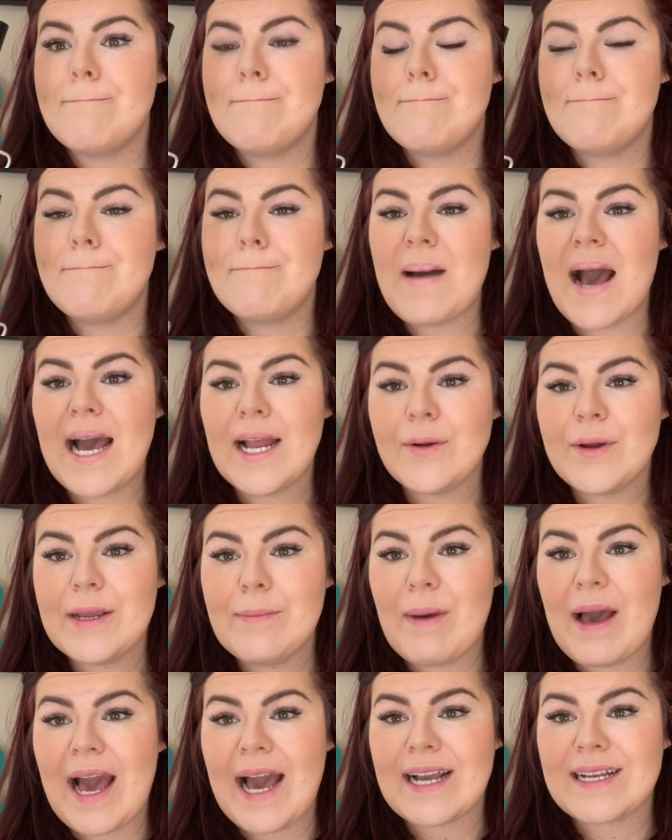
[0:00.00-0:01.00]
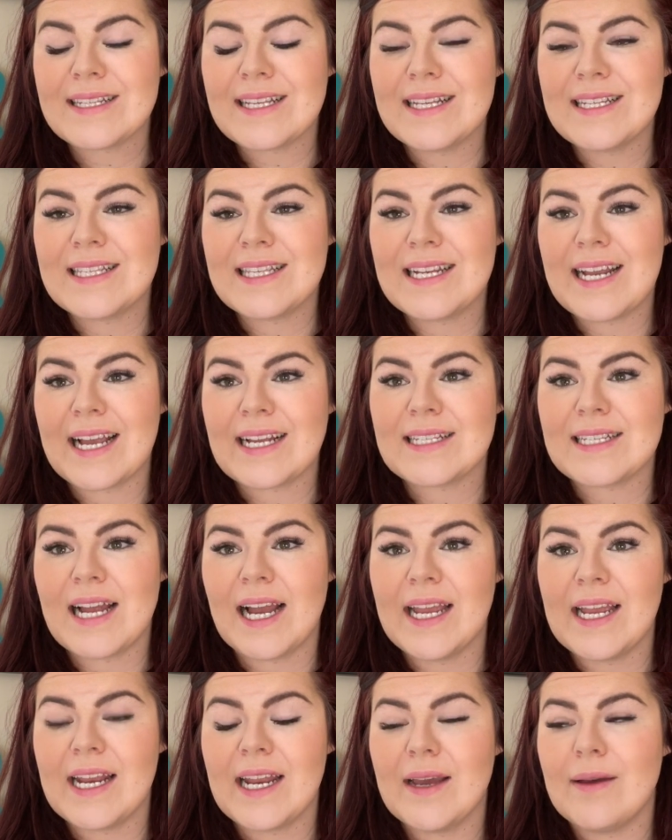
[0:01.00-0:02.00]
Battery packs is the next
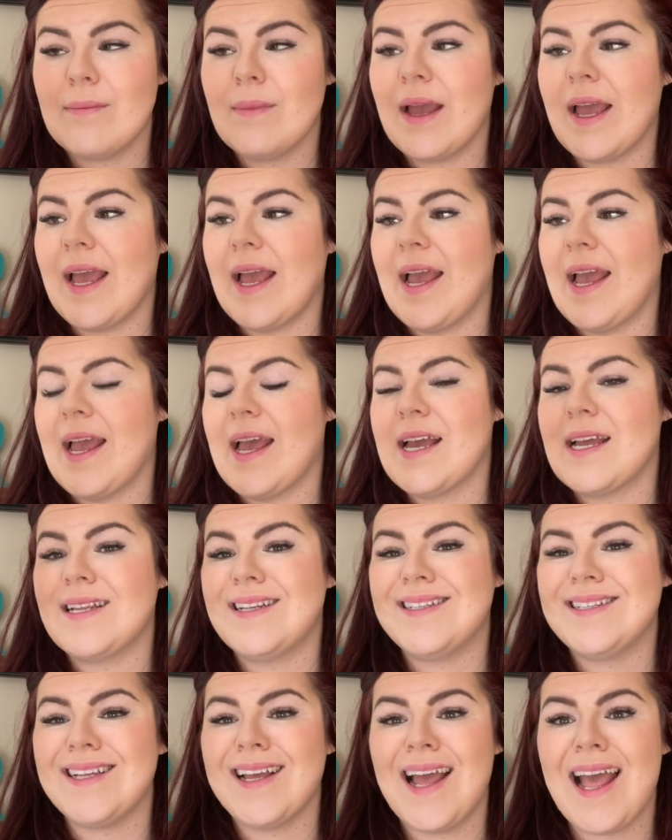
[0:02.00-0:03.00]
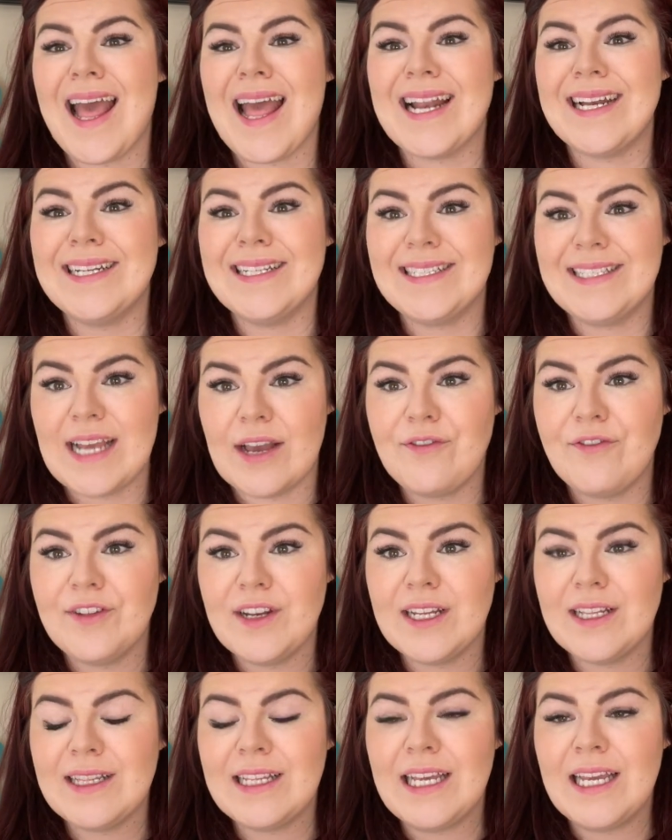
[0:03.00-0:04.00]
item, and
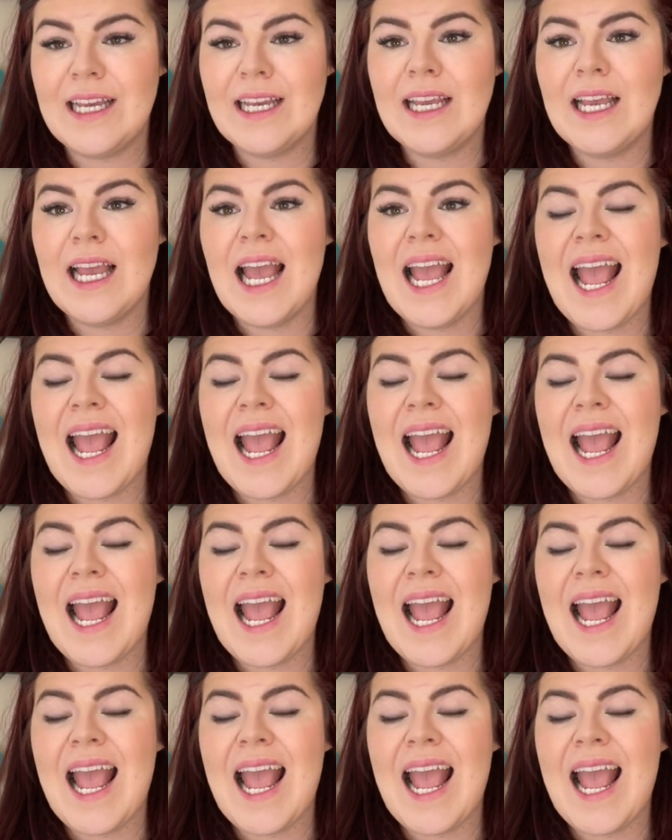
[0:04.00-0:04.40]
definitely